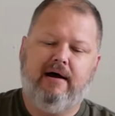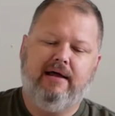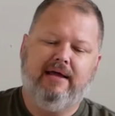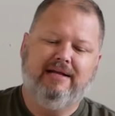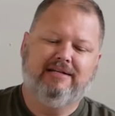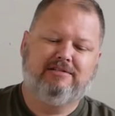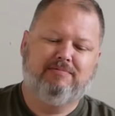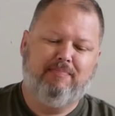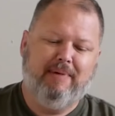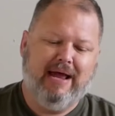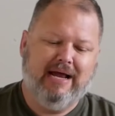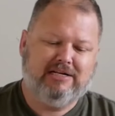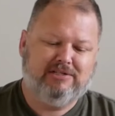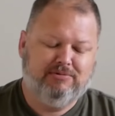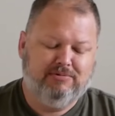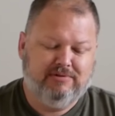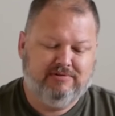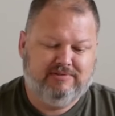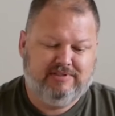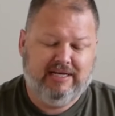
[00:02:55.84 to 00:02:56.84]
It's
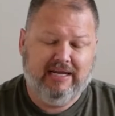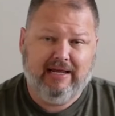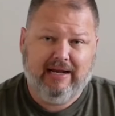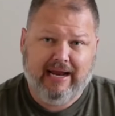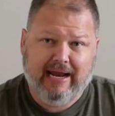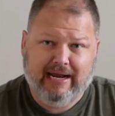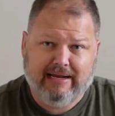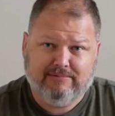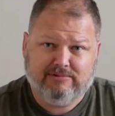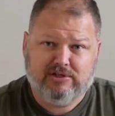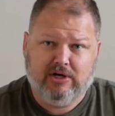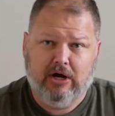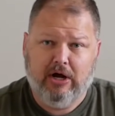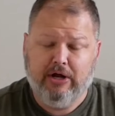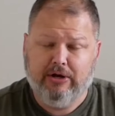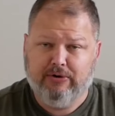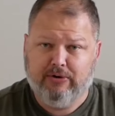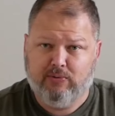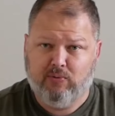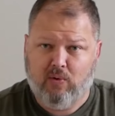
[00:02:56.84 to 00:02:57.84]
maximum of 10 amps,
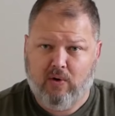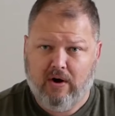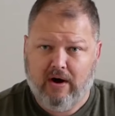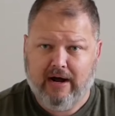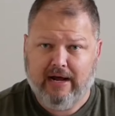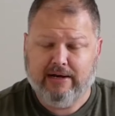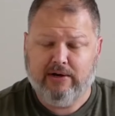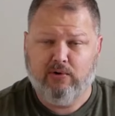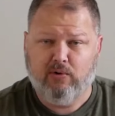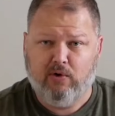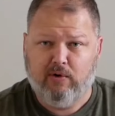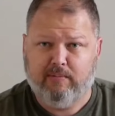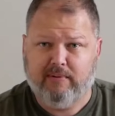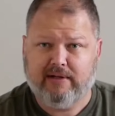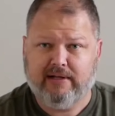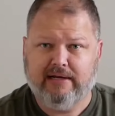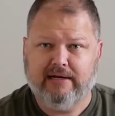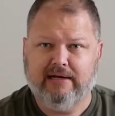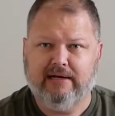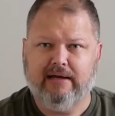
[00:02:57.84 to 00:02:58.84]
100 watt
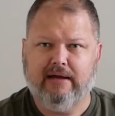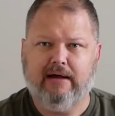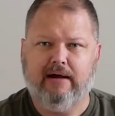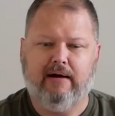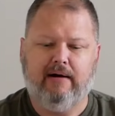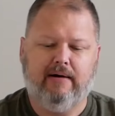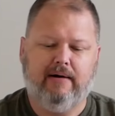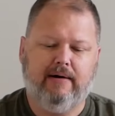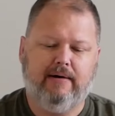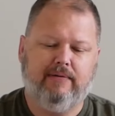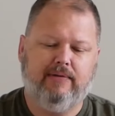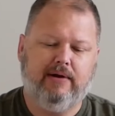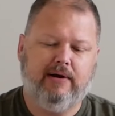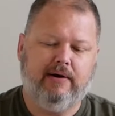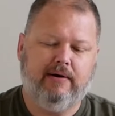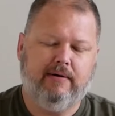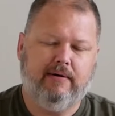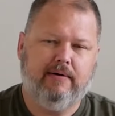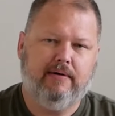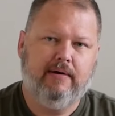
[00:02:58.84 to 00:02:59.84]
normally on
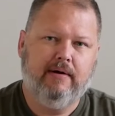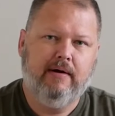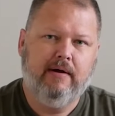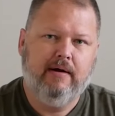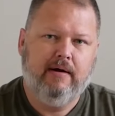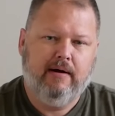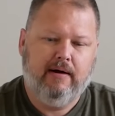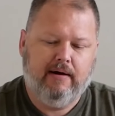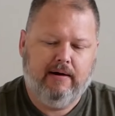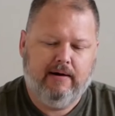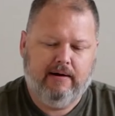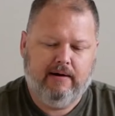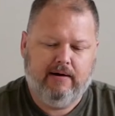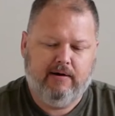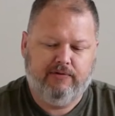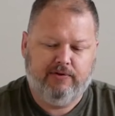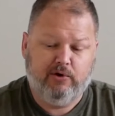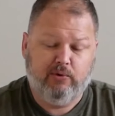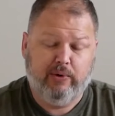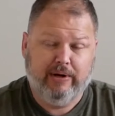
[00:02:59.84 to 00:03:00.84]
their
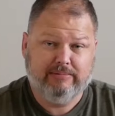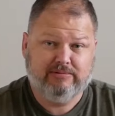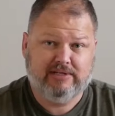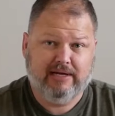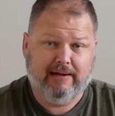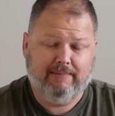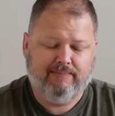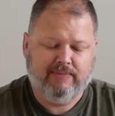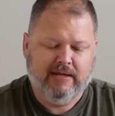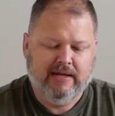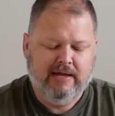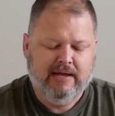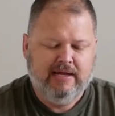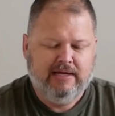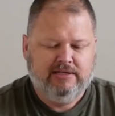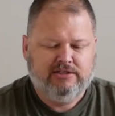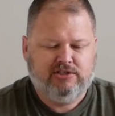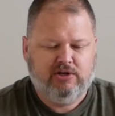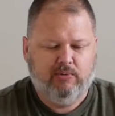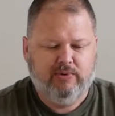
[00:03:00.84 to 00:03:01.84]
website.
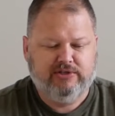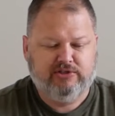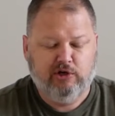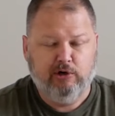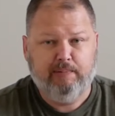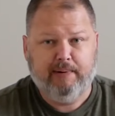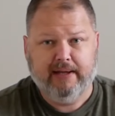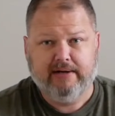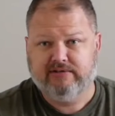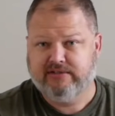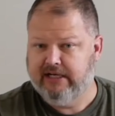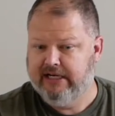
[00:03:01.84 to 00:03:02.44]
So with 2 panels,